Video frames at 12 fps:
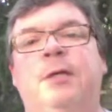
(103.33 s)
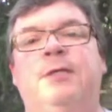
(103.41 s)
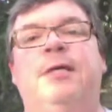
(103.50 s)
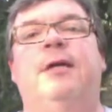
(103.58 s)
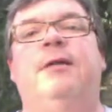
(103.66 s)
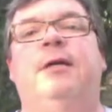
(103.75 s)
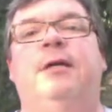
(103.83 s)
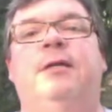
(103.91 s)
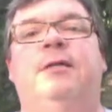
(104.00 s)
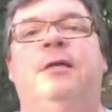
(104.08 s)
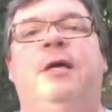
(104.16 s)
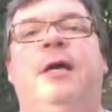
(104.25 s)
The second thing
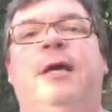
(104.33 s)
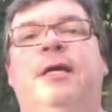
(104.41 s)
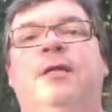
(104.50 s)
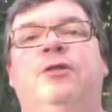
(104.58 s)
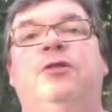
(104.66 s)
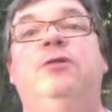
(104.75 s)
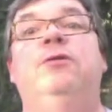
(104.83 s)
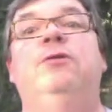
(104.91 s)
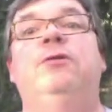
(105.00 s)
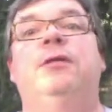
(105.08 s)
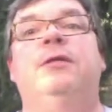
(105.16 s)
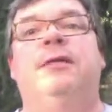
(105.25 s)
is
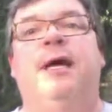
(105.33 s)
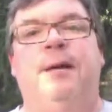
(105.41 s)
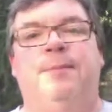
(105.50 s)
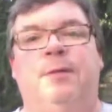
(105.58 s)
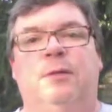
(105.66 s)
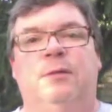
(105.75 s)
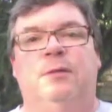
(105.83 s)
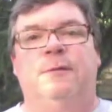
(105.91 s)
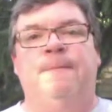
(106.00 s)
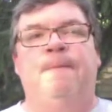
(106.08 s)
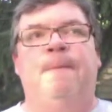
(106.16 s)
use examples.